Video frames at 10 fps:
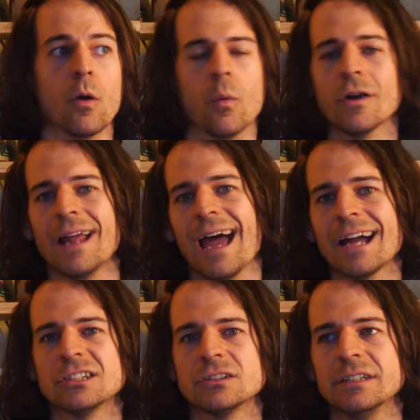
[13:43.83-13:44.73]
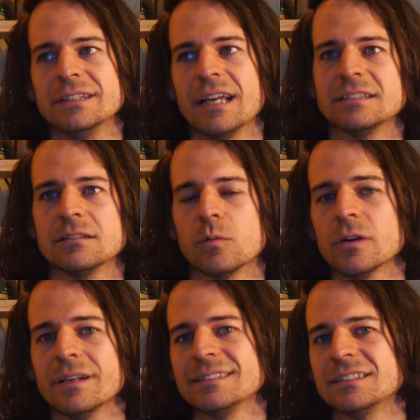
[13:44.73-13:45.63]
weren't
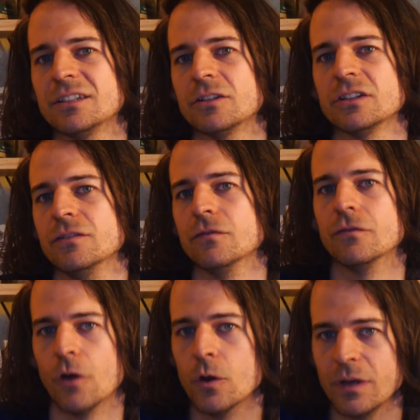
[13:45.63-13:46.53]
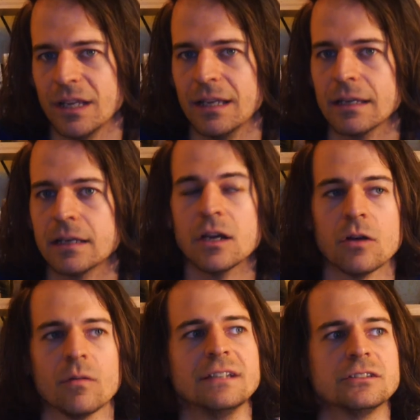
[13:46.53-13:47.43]
necessarily voting, right?